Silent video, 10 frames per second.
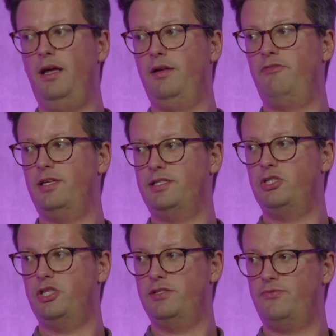
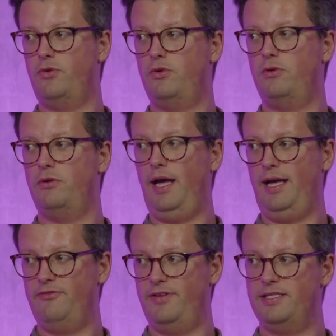advantages for
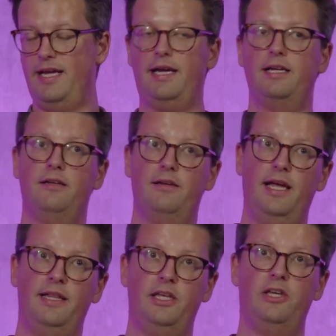fintech. And
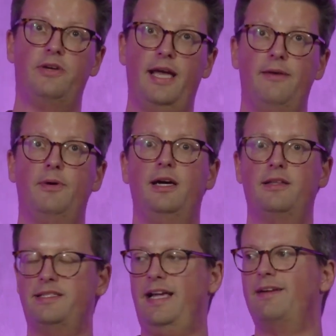in the UK, we are
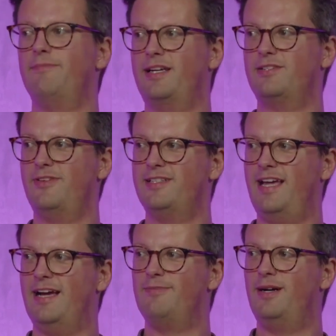the second biggest
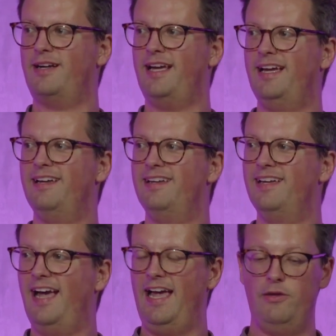fintech market
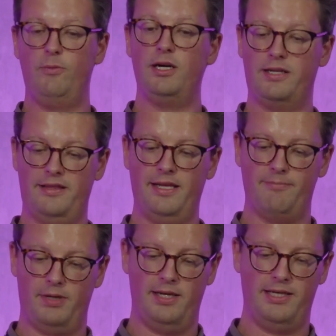in the world, I
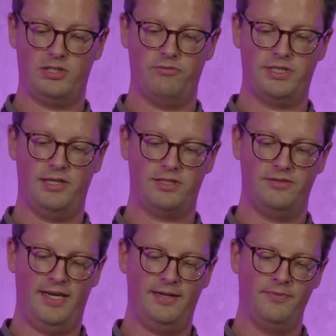think partly as a result
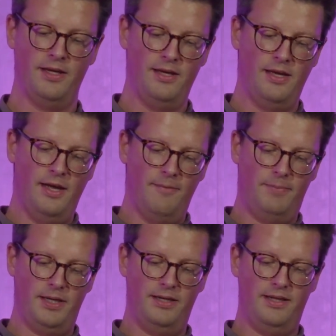of that.
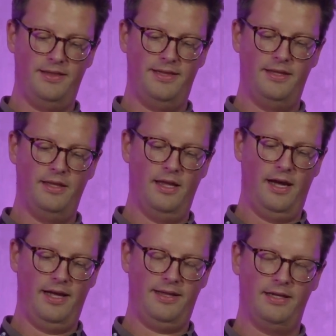But
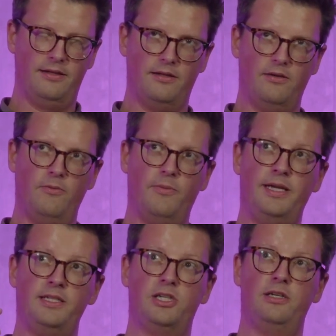I think we
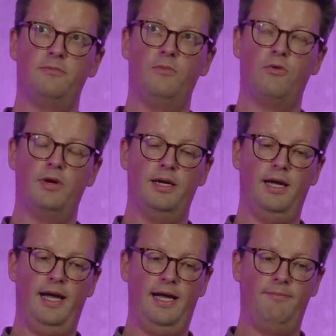need to look more
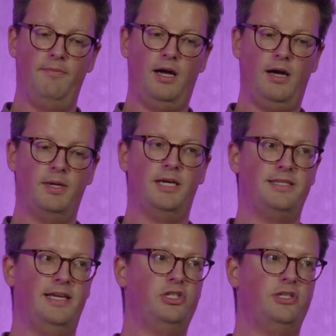at
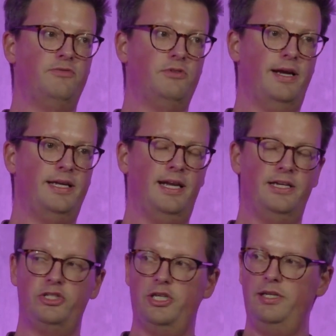harmonisation of the
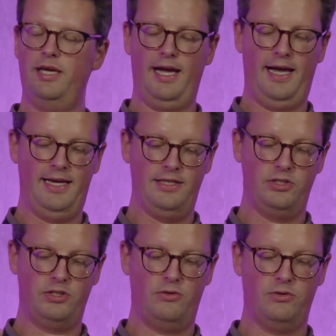regulation,
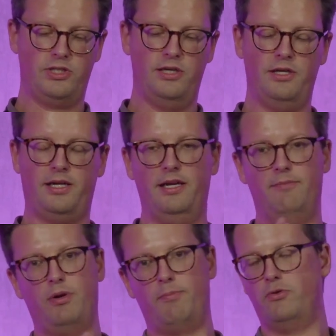and also look
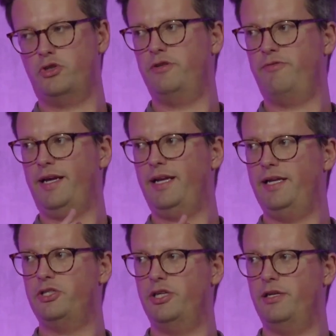at proportionate
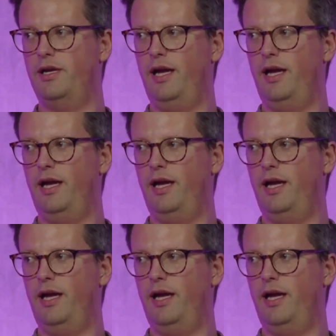regulation